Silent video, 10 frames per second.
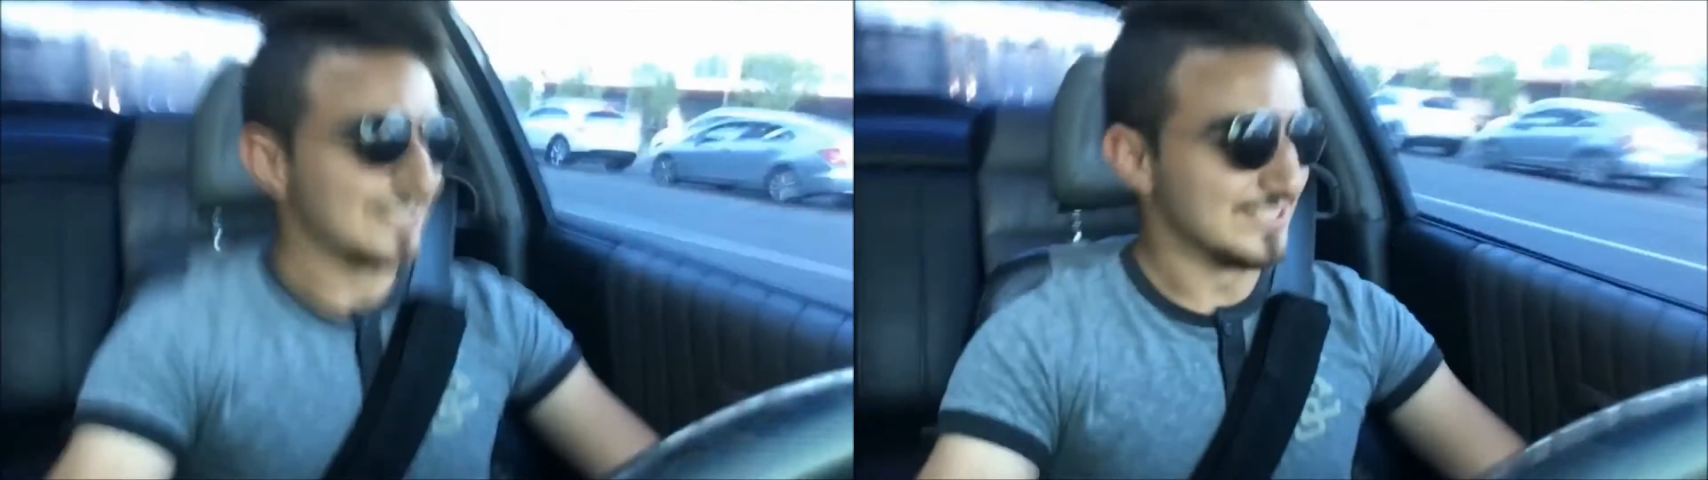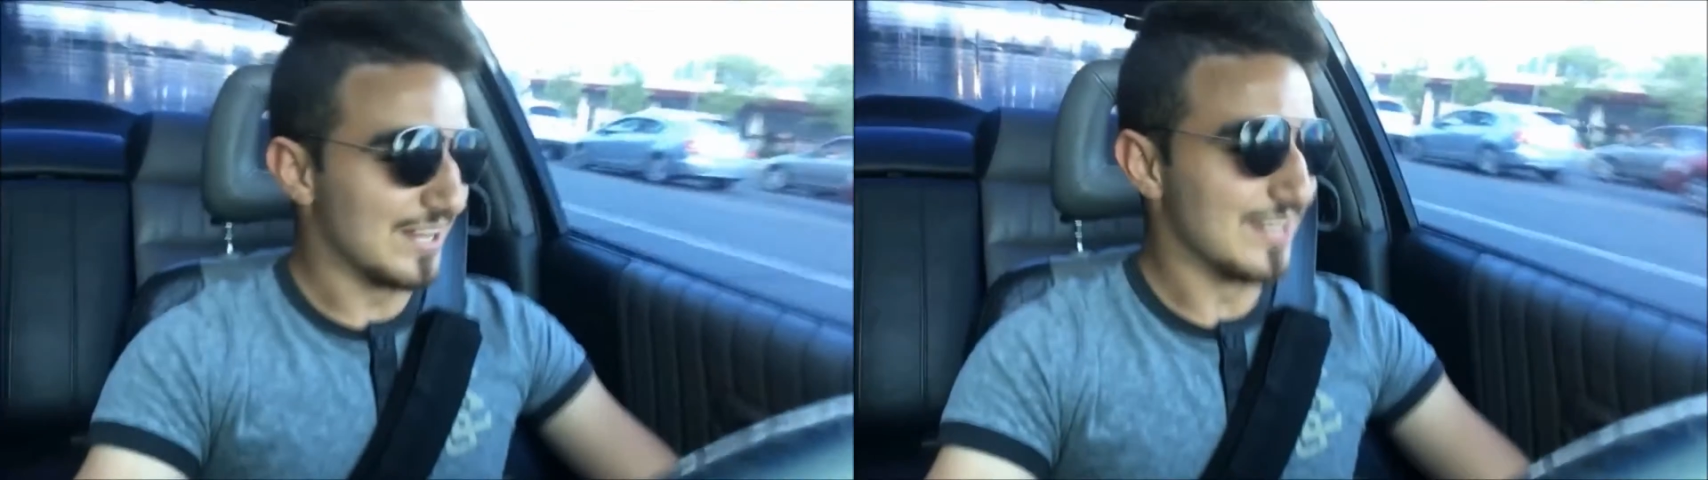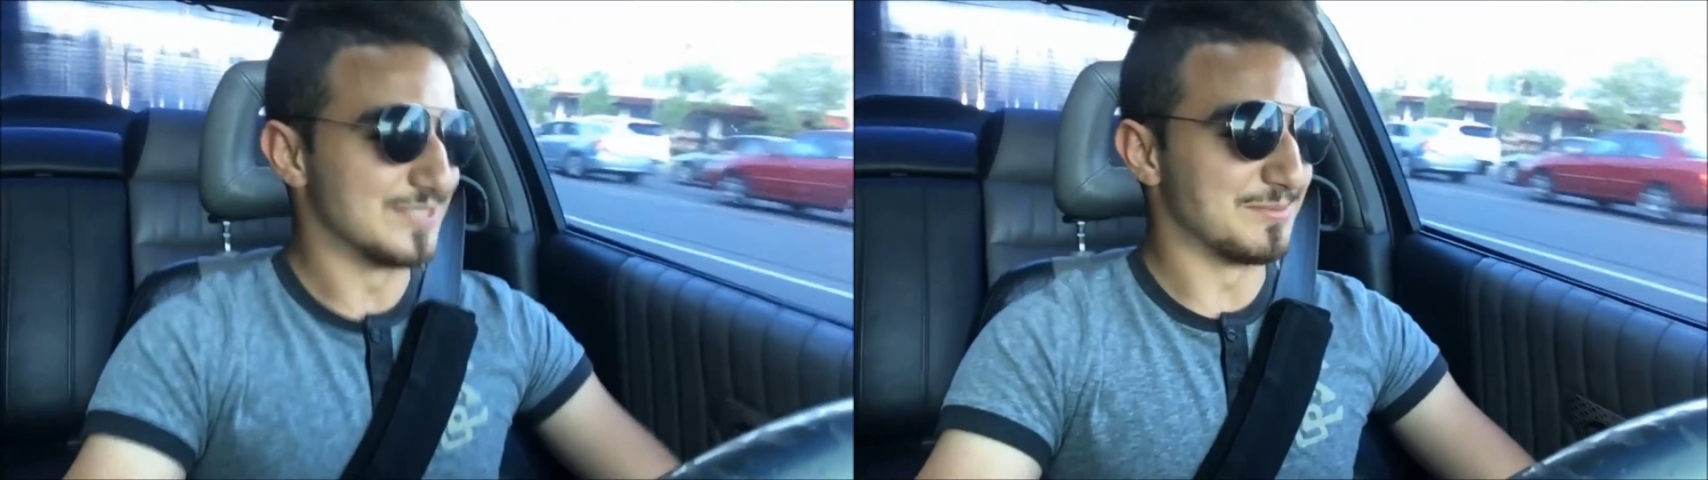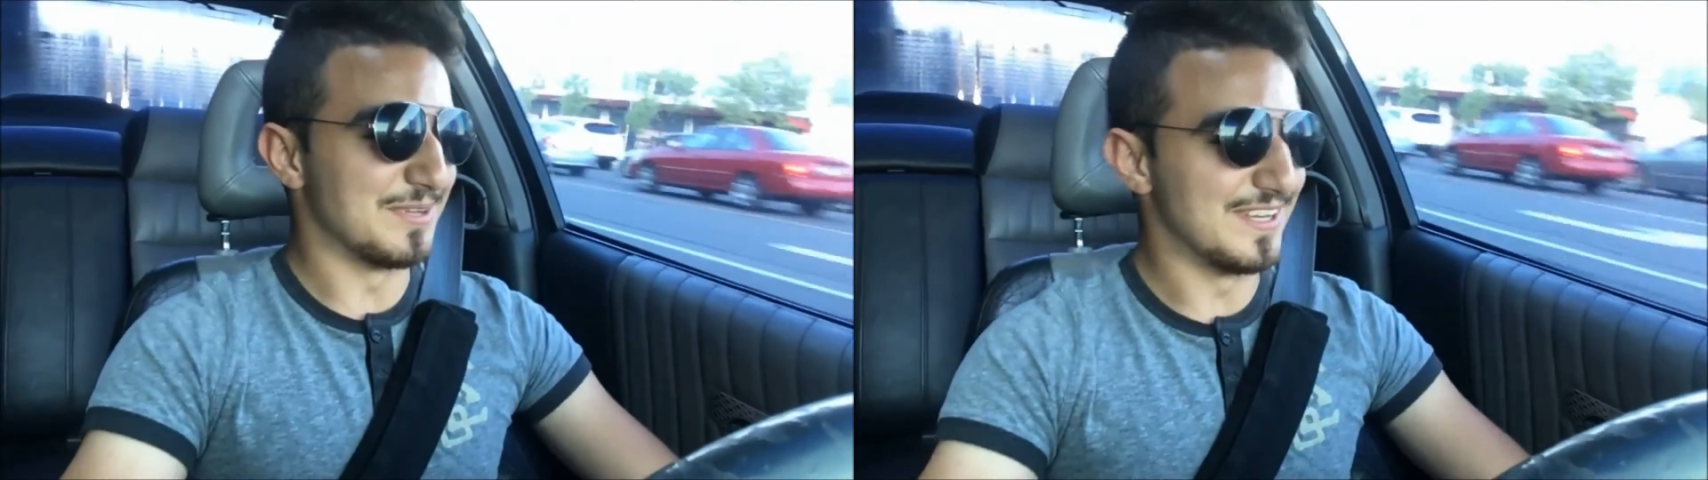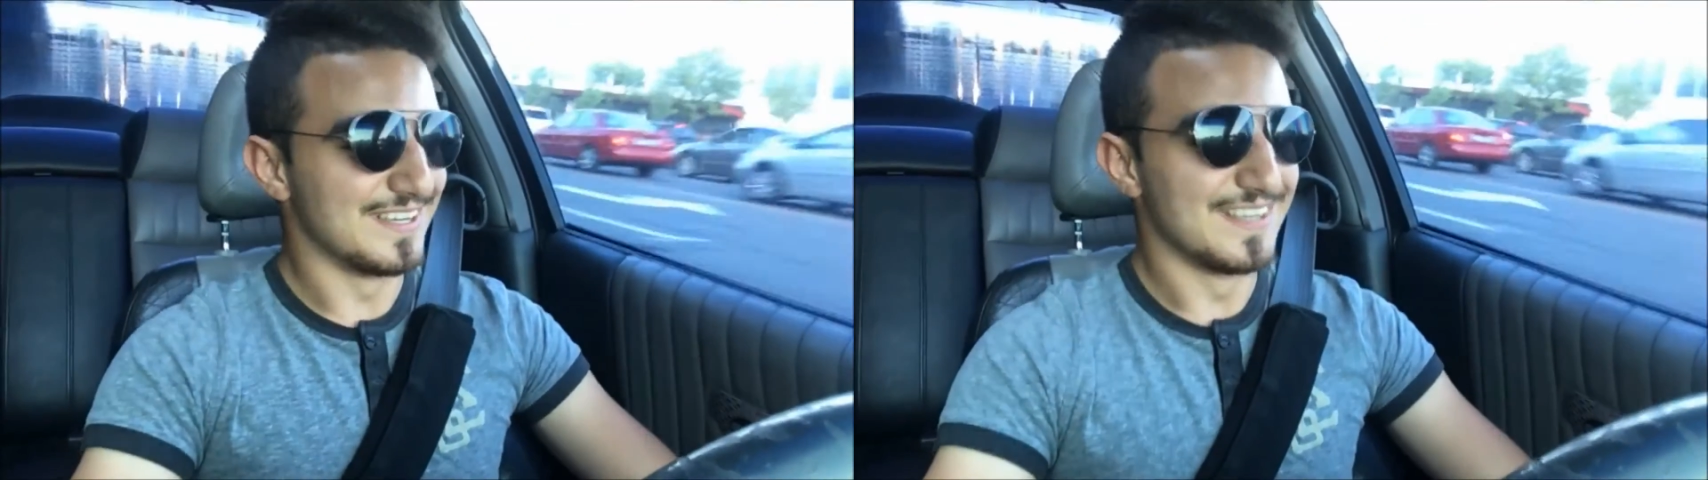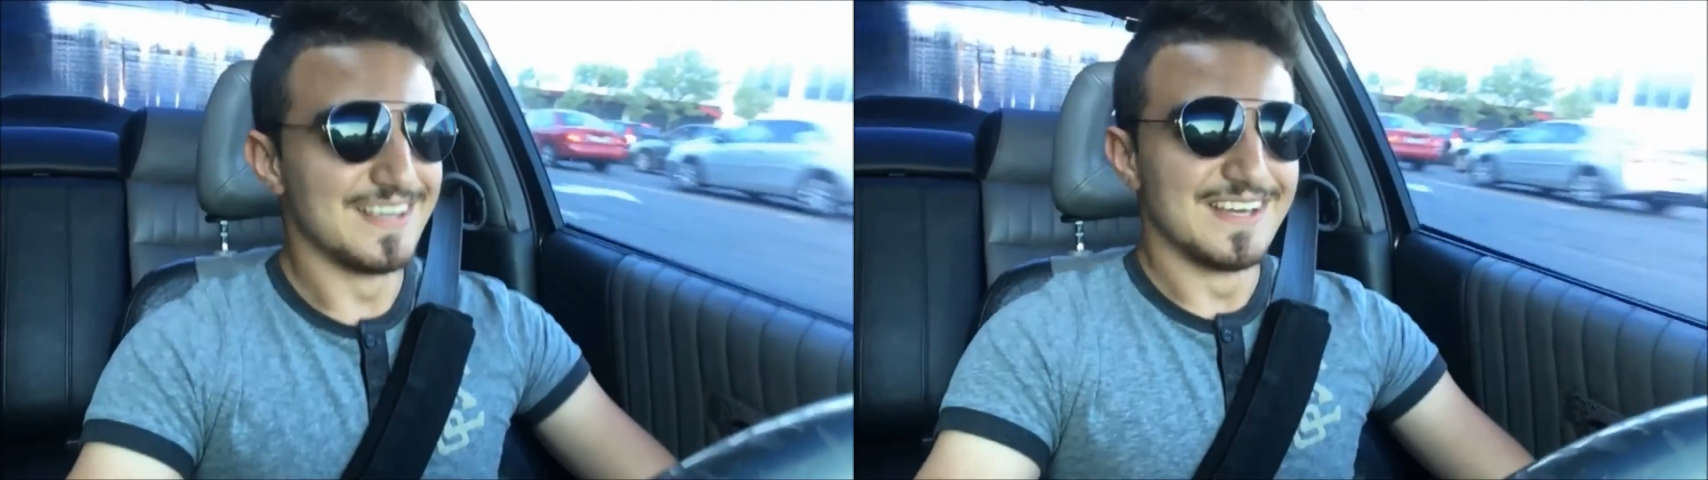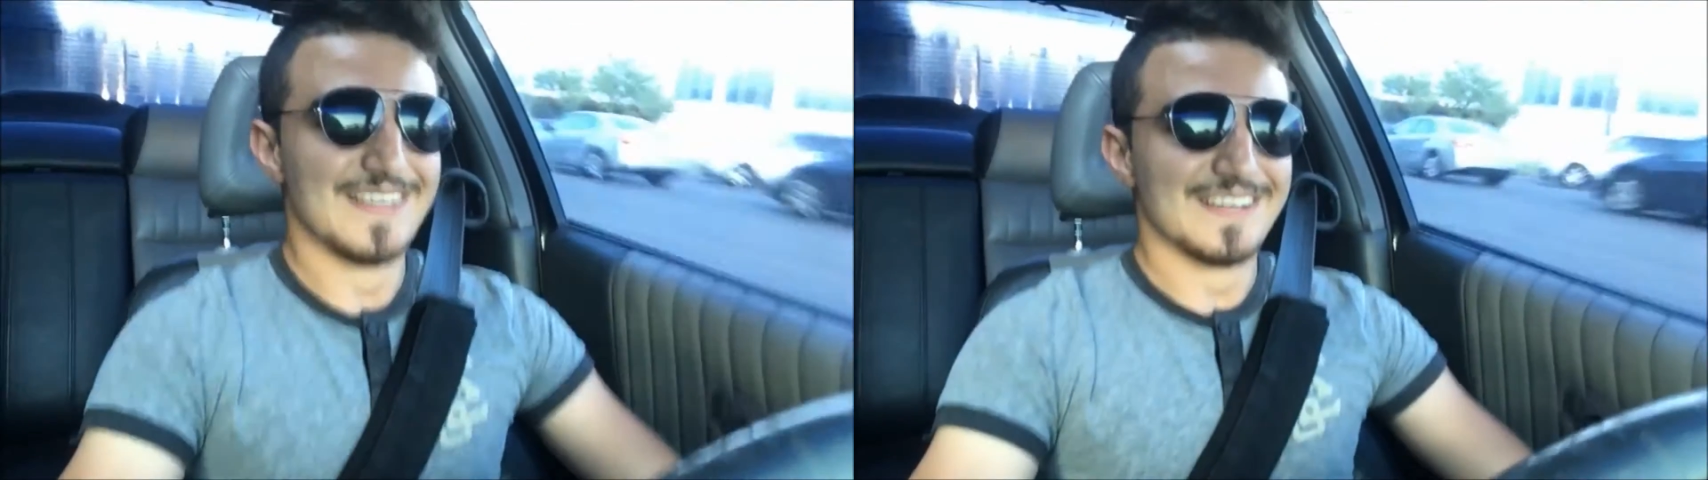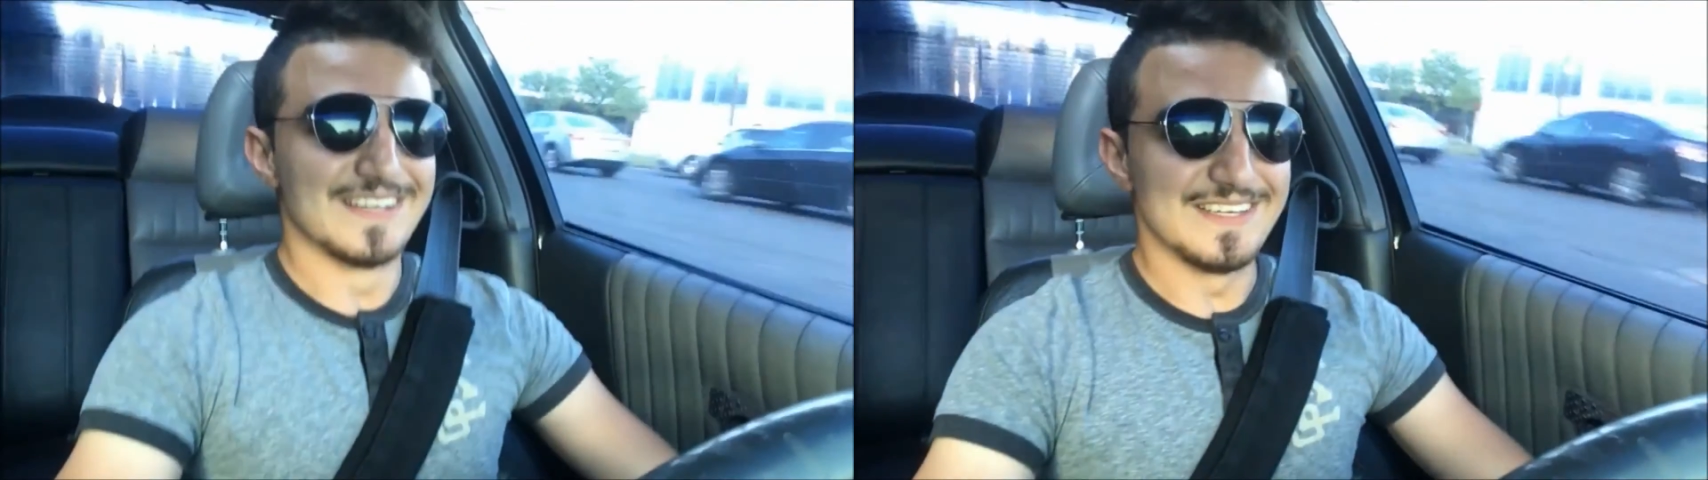to challenge me.
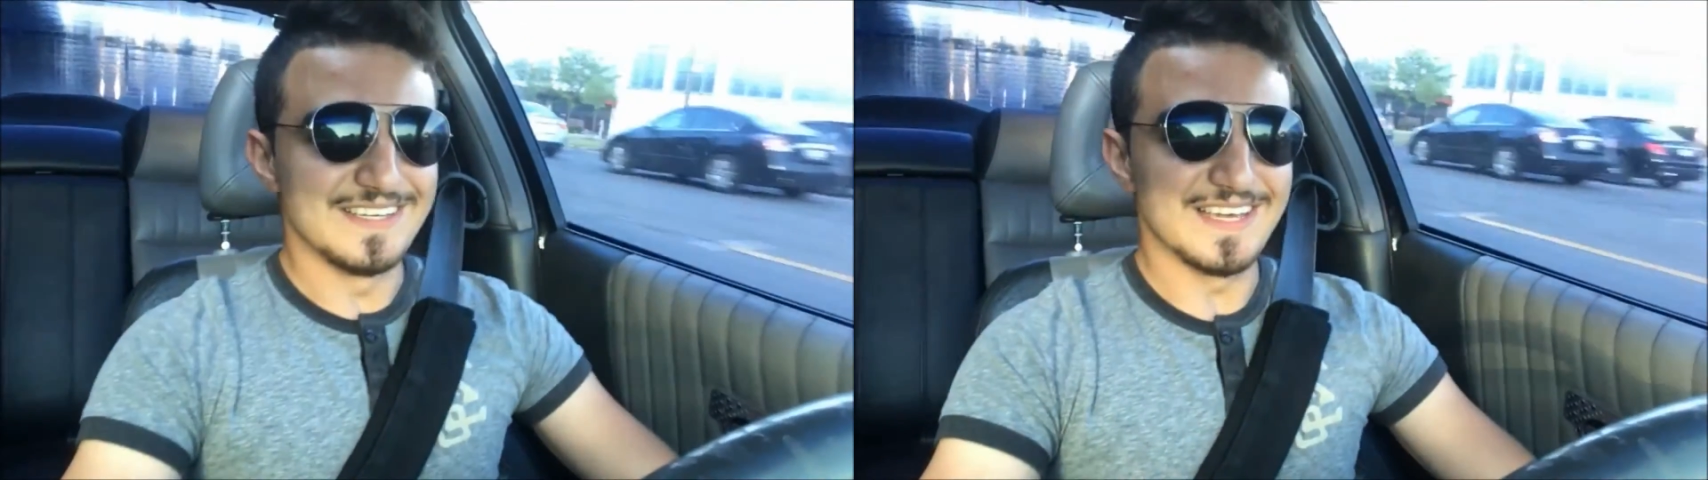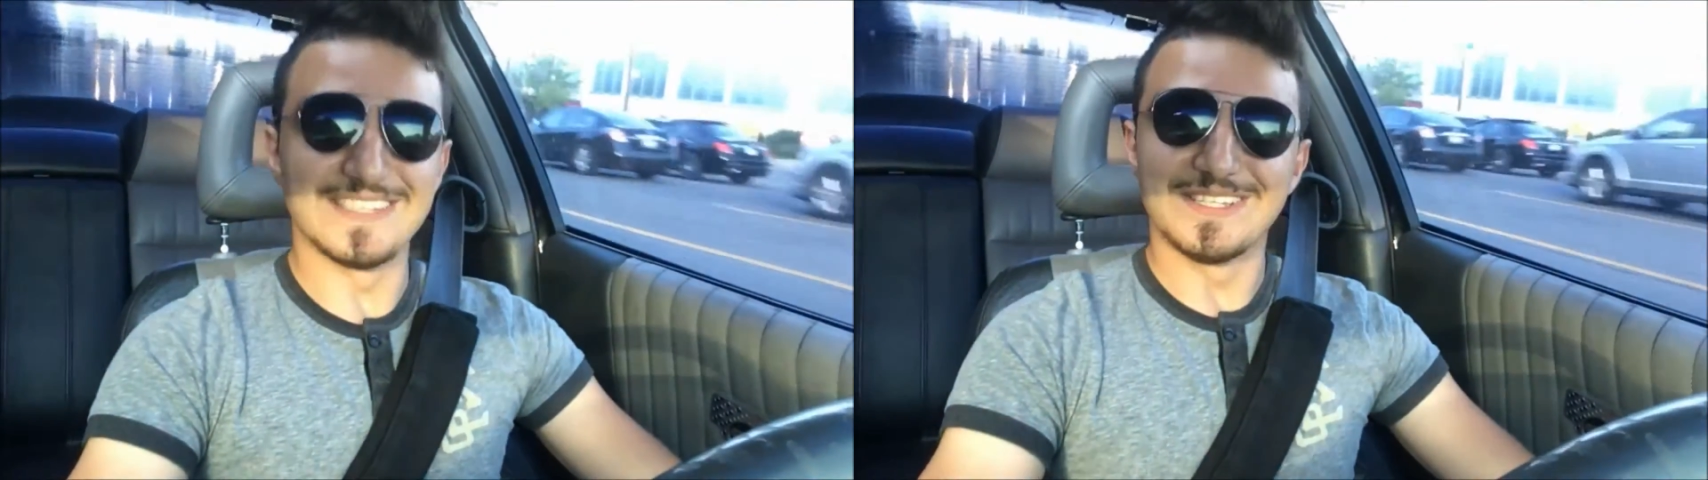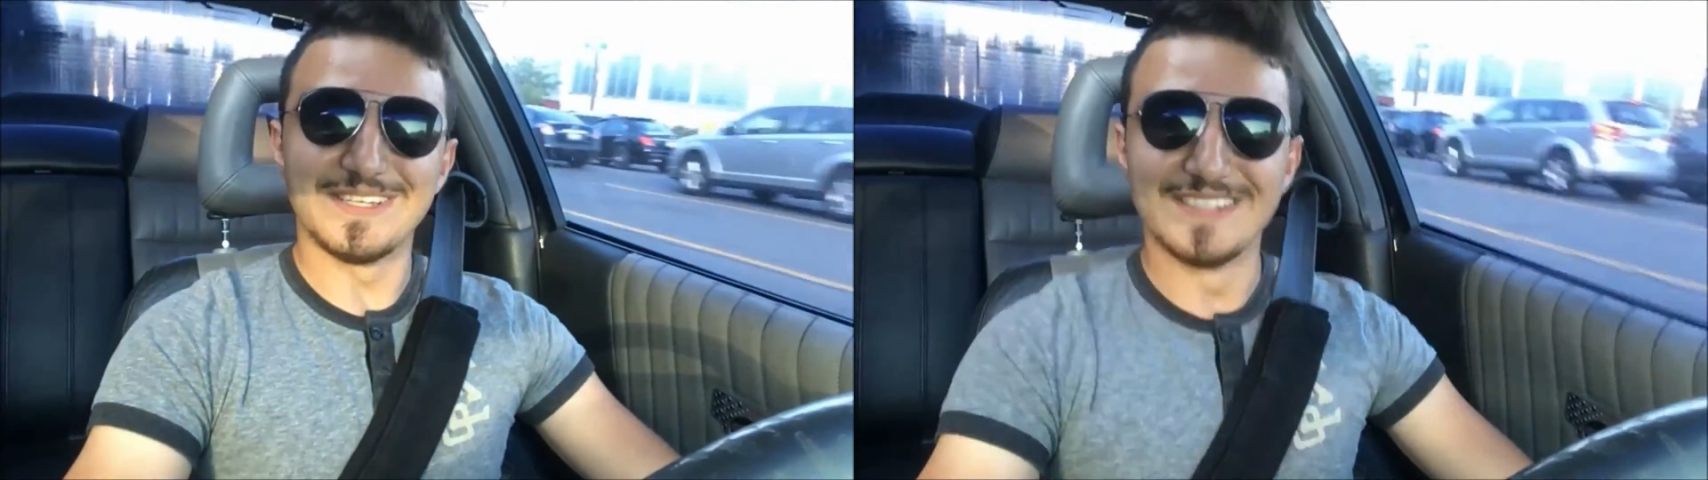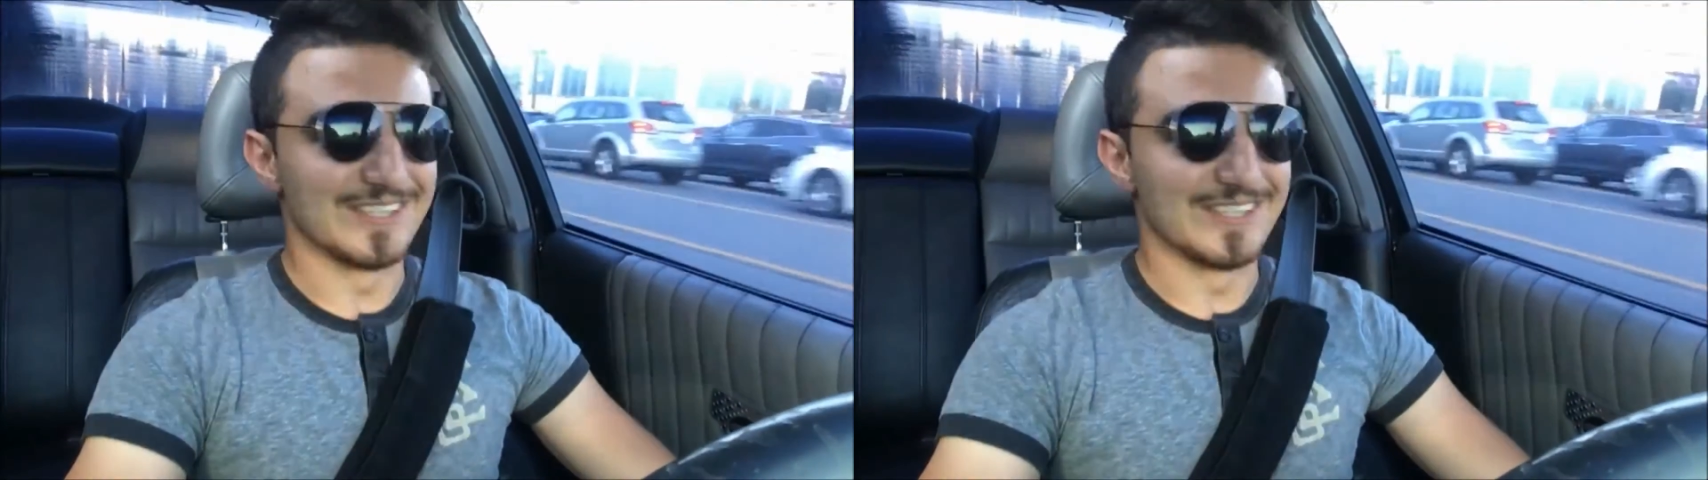He has the